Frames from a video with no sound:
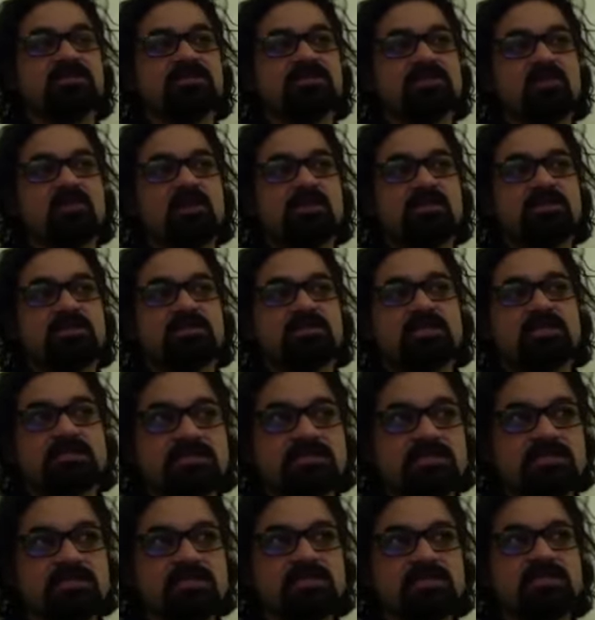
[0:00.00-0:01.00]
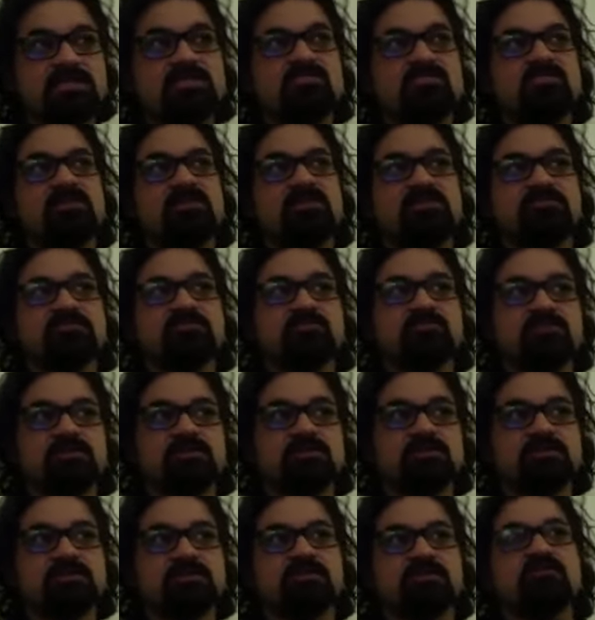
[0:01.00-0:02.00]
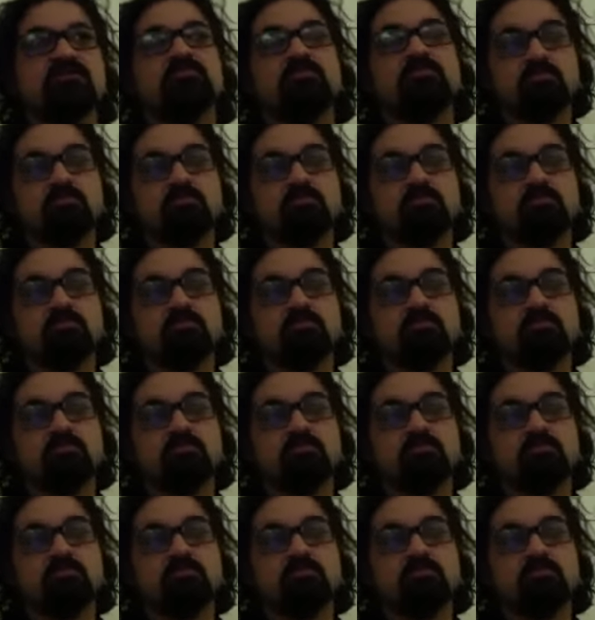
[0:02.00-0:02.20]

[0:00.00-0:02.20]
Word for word: So I said to the teacher afterwards,